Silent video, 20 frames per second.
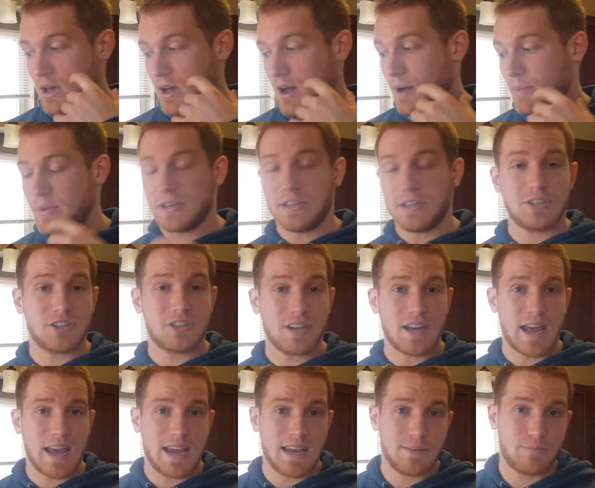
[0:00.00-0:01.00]
edition
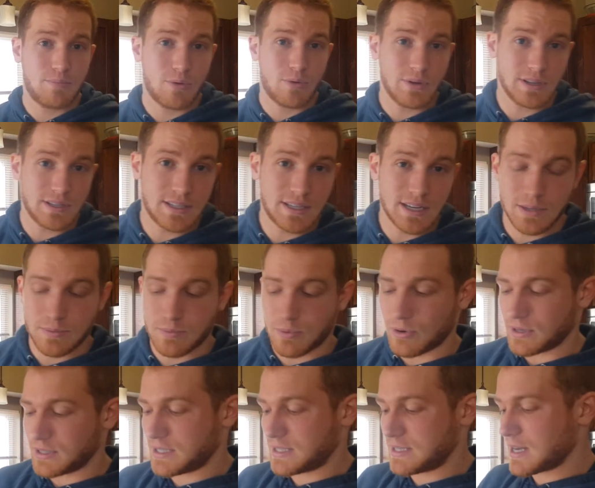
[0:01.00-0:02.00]

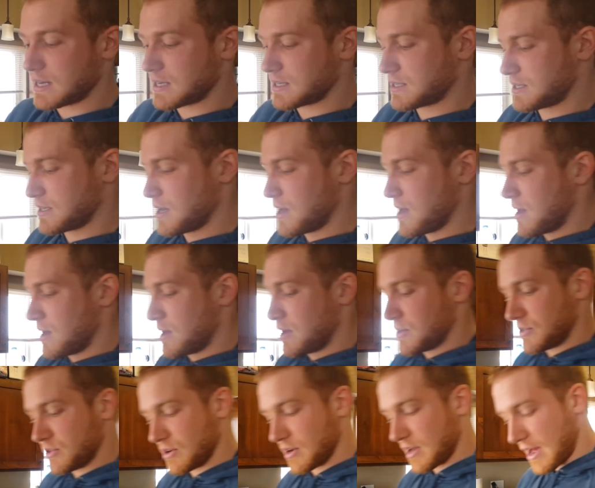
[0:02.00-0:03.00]
8.6.6.
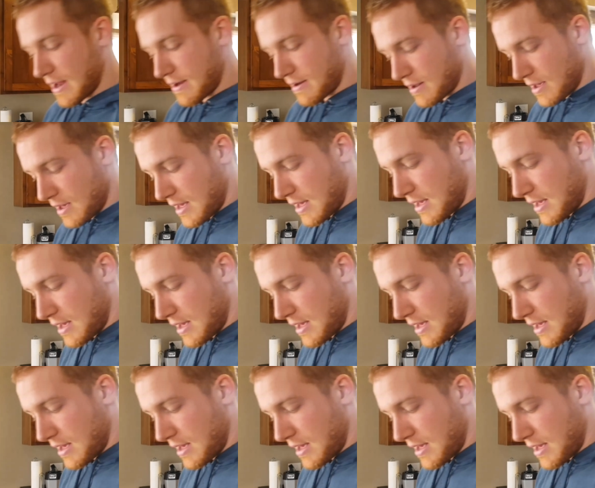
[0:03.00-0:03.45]
So again,